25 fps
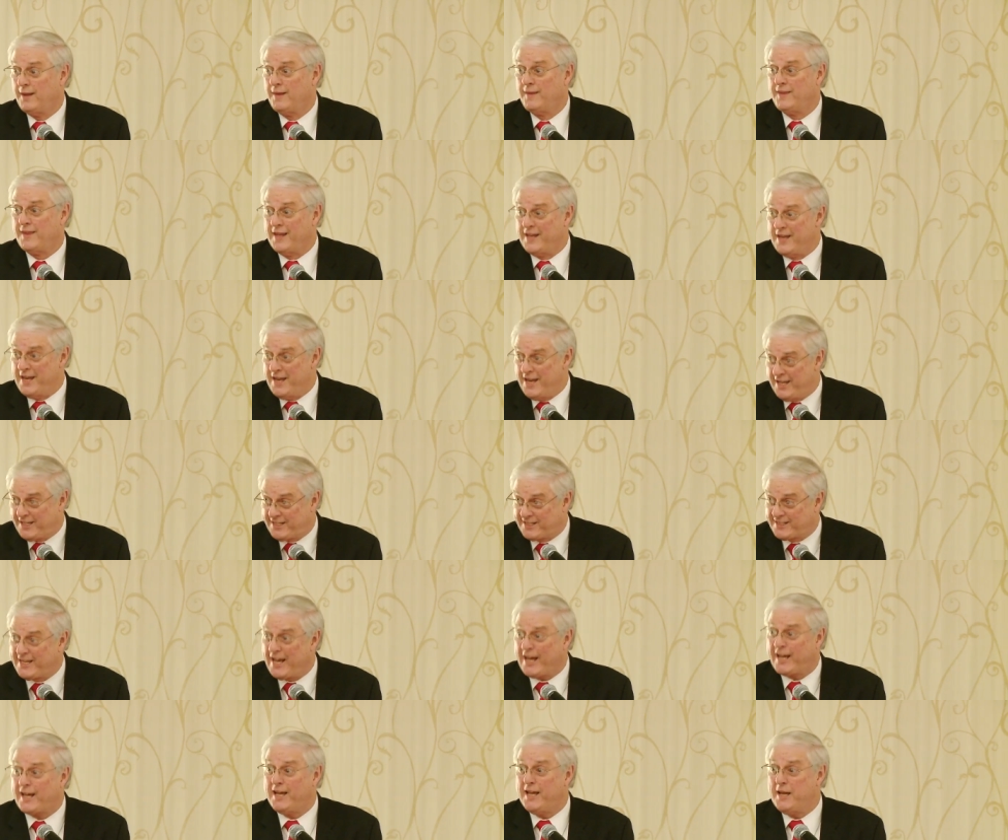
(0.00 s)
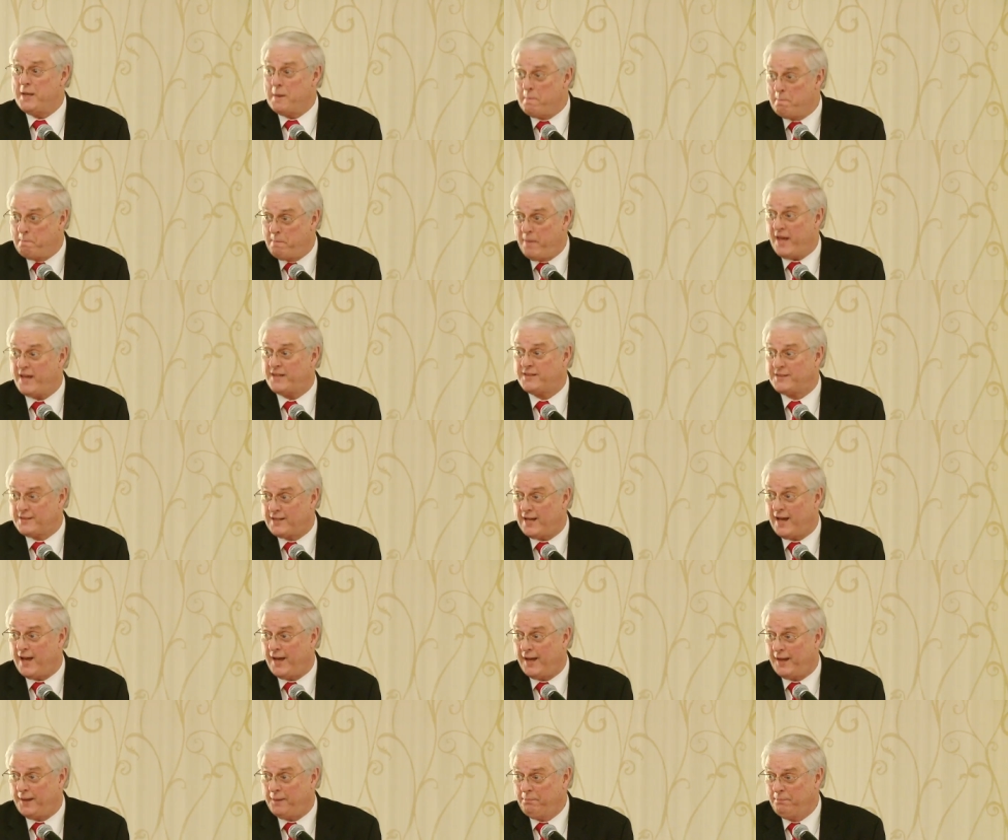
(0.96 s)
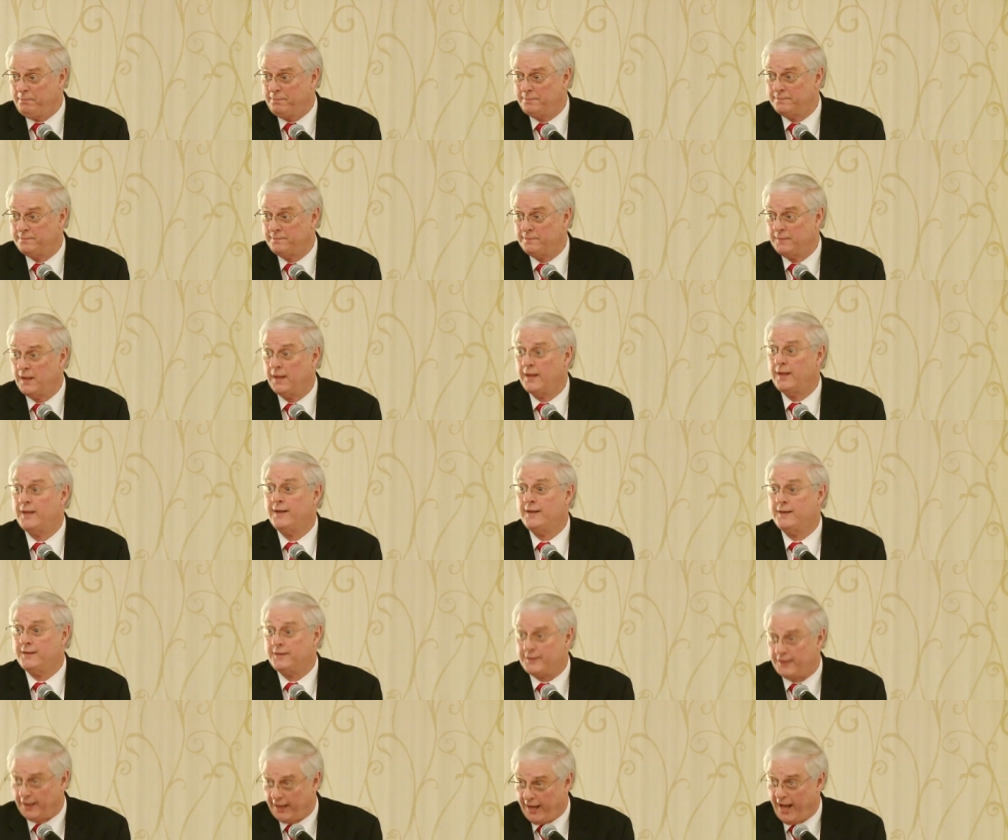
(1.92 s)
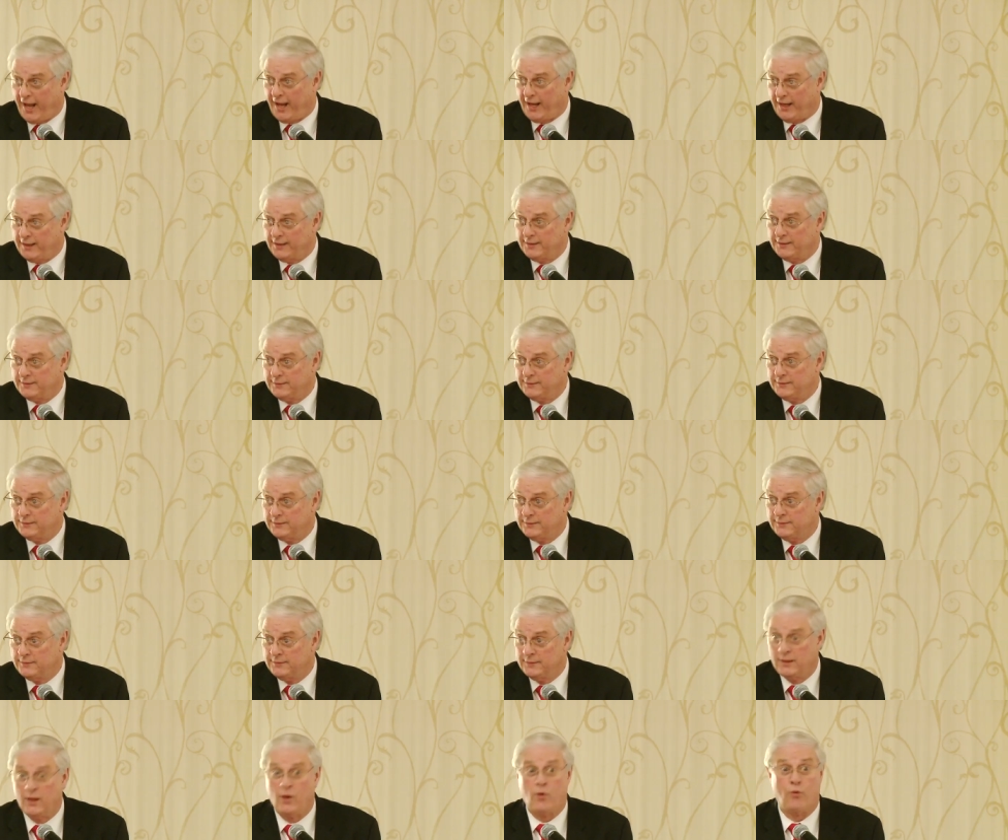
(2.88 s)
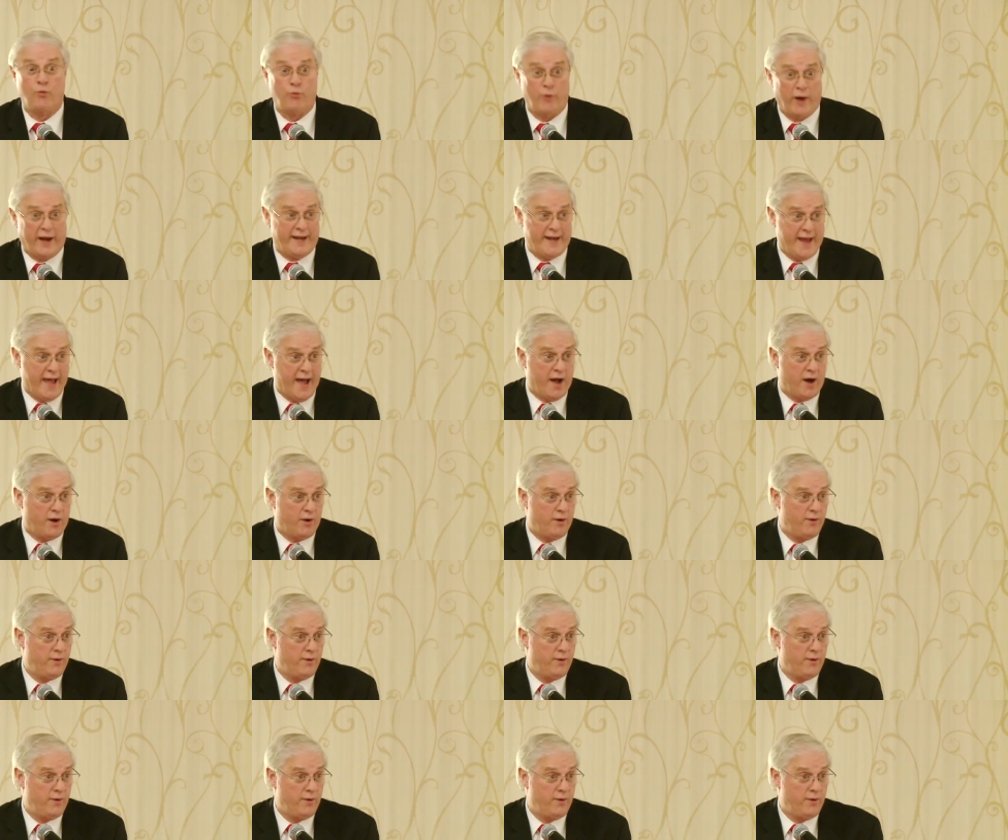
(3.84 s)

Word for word: The second best time? Today. Right now.